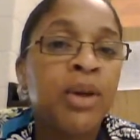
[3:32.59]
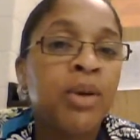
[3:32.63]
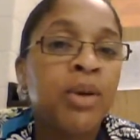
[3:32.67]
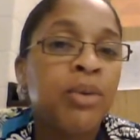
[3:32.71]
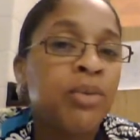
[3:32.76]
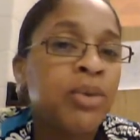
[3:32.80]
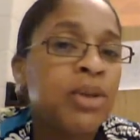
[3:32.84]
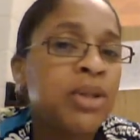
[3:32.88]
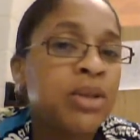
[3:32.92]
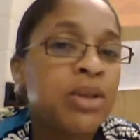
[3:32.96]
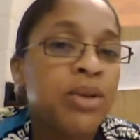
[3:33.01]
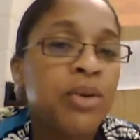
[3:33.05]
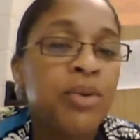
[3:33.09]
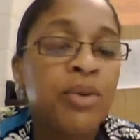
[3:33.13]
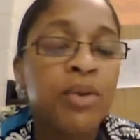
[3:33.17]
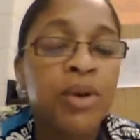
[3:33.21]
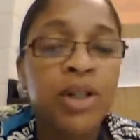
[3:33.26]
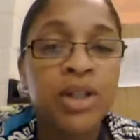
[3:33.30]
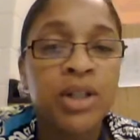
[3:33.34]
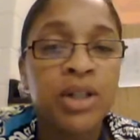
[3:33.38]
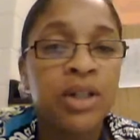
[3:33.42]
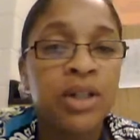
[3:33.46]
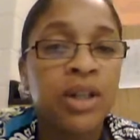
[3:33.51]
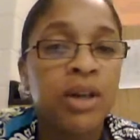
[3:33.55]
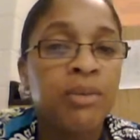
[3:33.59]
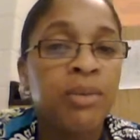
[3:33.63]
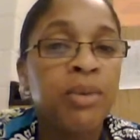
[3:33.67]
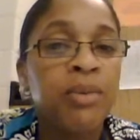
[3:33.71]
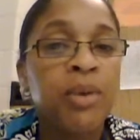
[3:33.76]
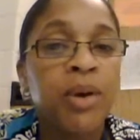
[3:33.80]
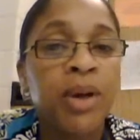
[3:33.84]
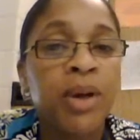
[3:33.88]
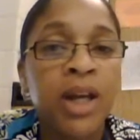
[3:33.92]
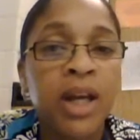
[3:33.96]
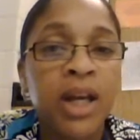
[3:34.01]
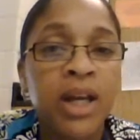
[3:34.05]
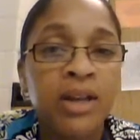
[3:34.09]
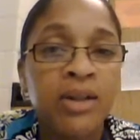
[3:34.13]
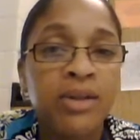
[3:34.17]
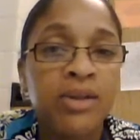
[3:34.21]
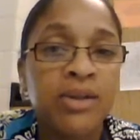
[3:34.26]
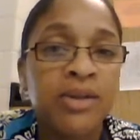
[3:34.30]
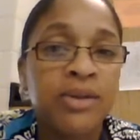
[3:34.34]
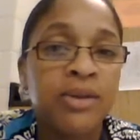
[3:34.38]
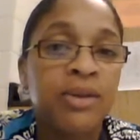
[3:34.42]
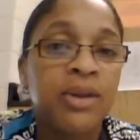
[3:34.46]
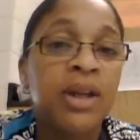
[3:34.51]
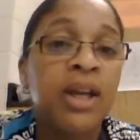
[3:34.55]
What's the question that we want to
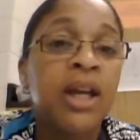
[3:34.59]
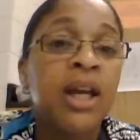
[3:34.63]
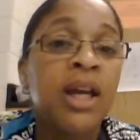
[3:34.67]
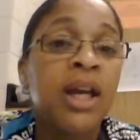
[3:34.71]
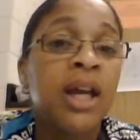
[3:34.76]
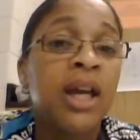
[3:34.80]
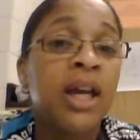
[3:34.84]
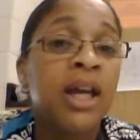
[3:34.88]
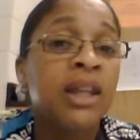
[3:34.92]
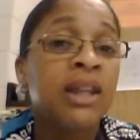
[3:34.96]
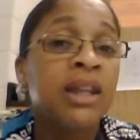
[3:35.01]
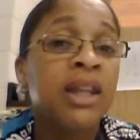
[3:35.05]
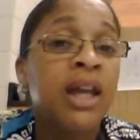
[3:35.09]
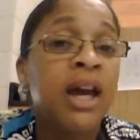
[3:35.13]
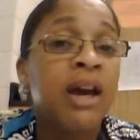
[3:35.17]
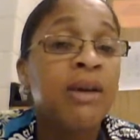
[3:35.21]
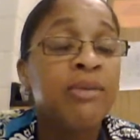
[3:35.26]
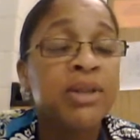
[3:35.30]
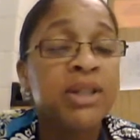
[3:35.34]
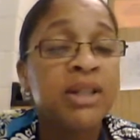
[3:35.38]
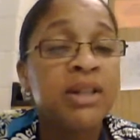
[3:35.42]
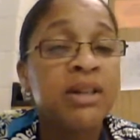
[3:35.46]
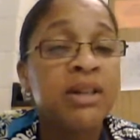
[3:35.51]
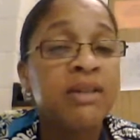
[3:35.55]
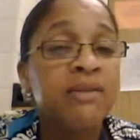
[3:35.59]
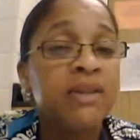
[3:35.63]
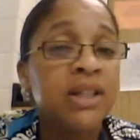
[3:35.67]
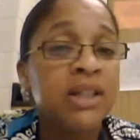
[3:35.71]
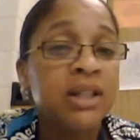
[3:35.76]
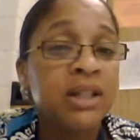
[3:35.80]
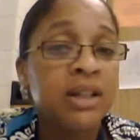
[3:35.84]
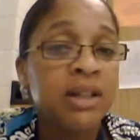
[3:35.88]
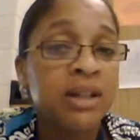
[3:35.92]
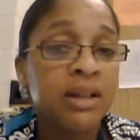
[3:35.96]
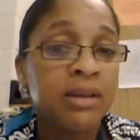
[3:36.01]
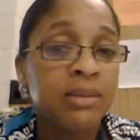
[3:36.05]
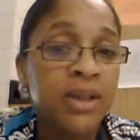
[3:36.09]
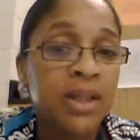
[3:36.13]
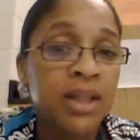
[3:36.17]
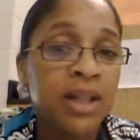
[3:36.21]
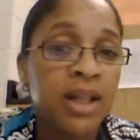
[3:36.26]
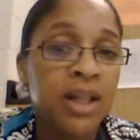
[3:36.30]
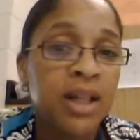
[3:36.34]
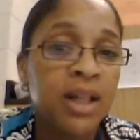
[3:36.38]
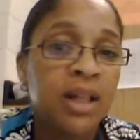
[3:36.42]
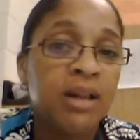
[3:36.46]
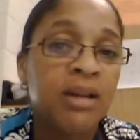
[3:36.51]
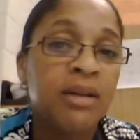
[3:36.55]
answer? And that was given to them
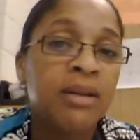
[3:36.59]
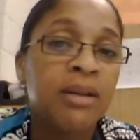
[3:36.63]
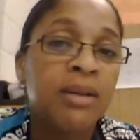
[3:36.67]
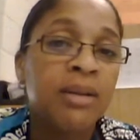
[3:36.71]
today.